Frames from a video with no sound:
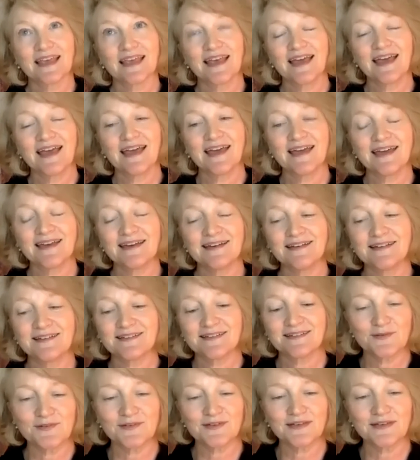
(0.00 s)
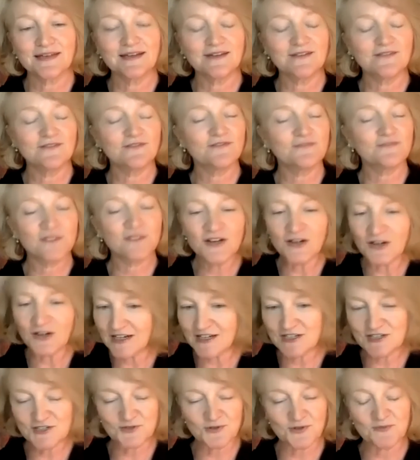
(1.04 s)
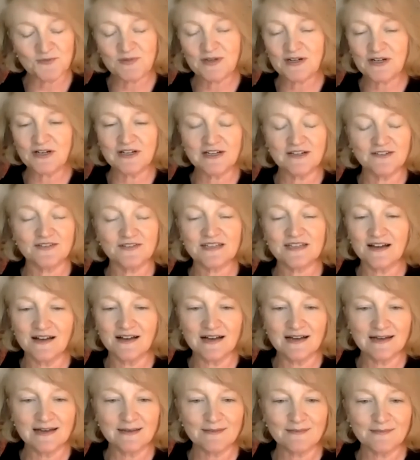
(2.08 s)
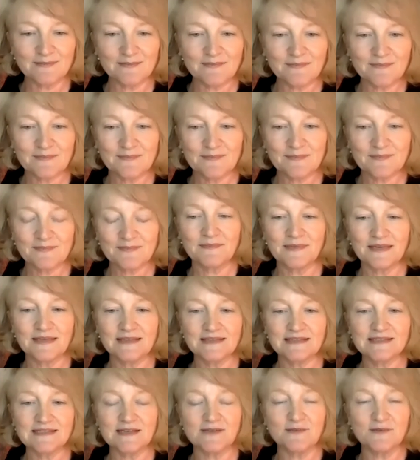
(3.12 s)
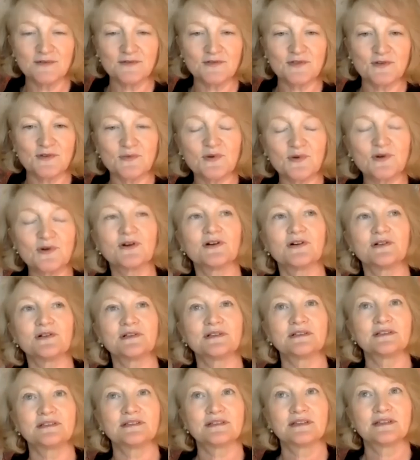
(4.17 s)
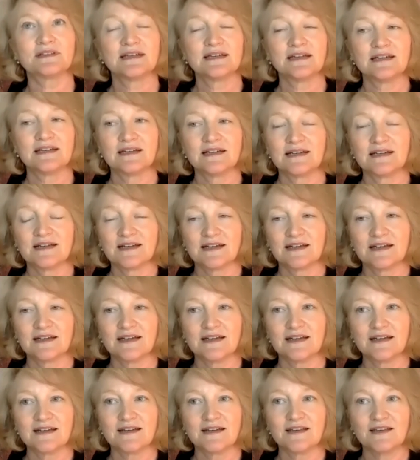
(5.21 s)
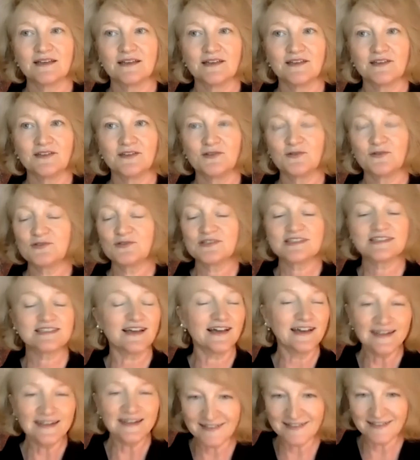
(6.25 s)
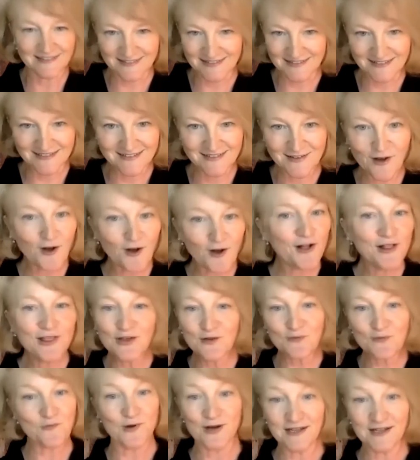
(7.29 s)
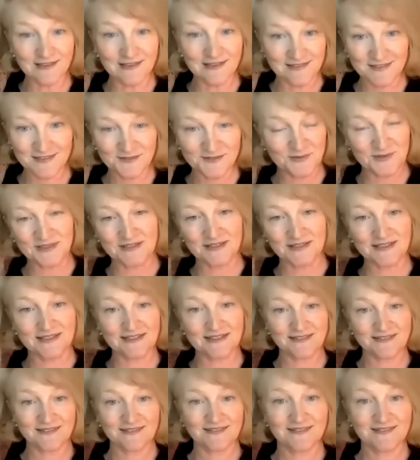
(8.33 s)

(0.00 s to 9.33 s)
And in a very short period of time, in some of the world, you suddenly, all at once, really,